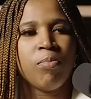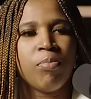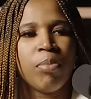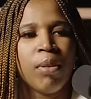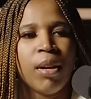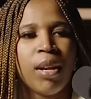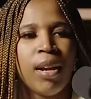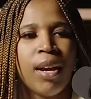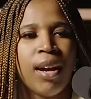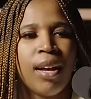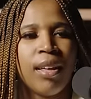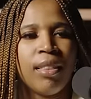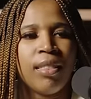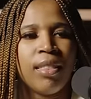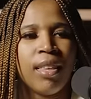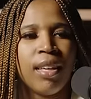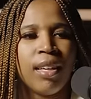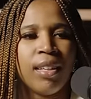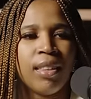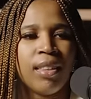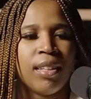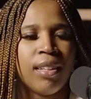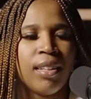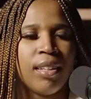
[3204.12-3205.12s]
But I
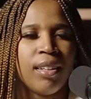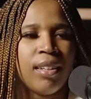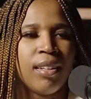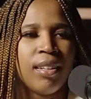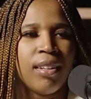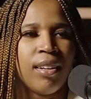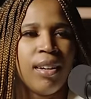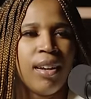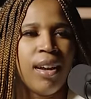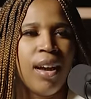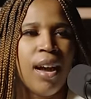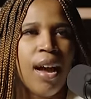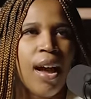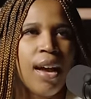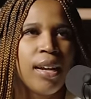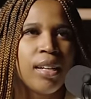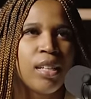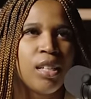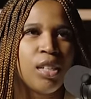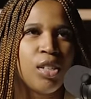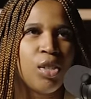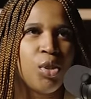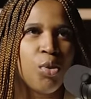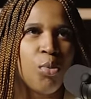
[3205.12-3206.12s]
think that I
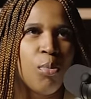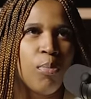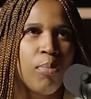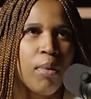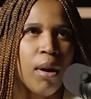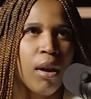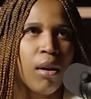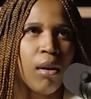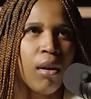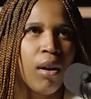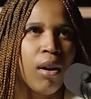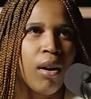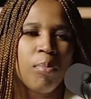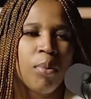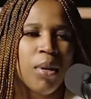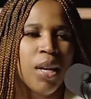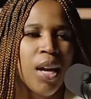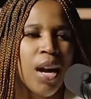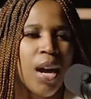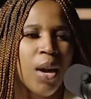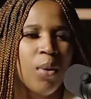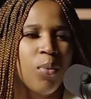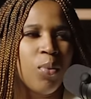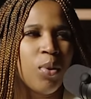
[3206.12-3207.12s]
could do better. But
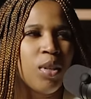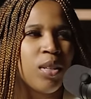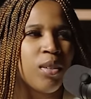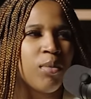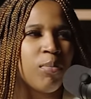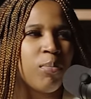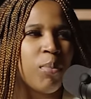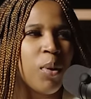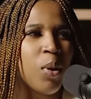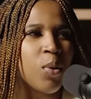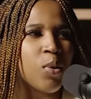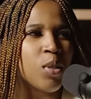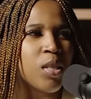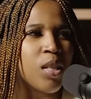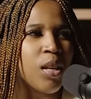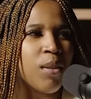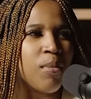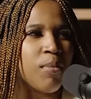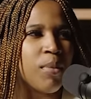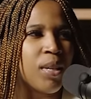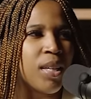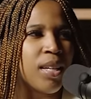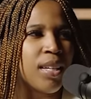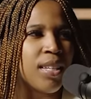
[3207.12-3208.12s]
yeah, I wouldn't post
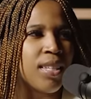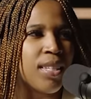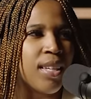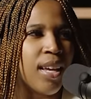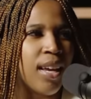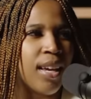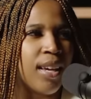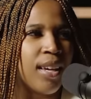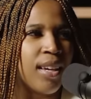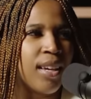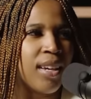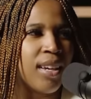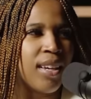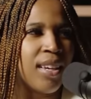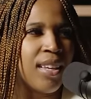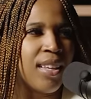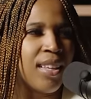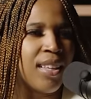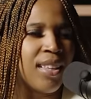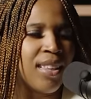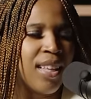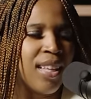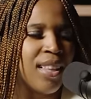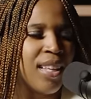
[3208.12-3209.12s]
them because like
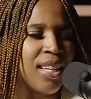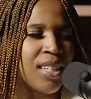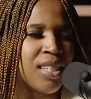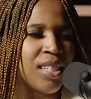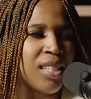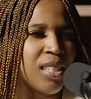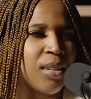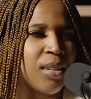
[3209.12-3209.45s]
then that's just